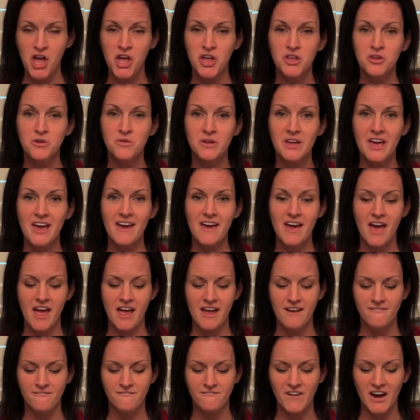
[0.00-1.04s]
you get
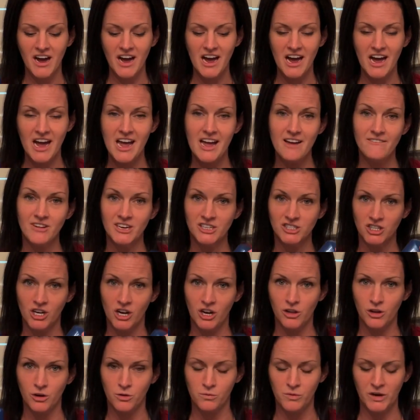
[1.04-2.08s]
a
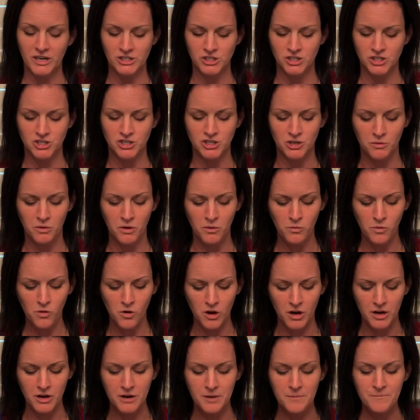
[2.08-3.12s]
$5 register
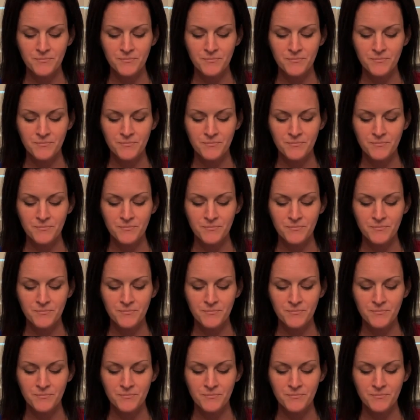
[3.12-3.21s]
reward.